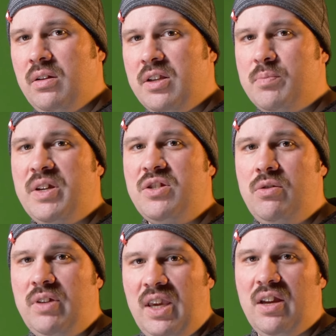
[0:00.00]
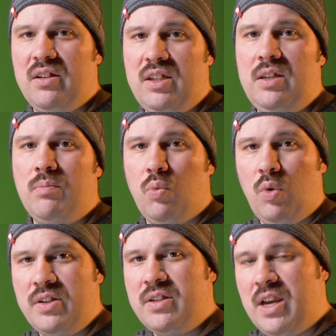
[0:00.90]
As best you can, keep
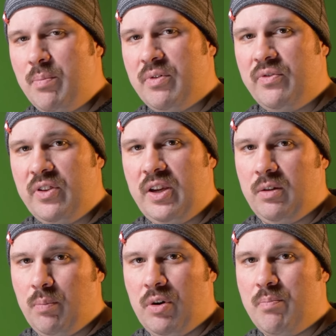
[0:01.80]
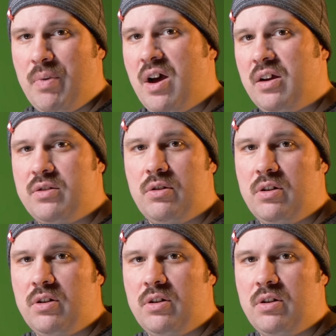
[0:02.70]
one type of thing per box or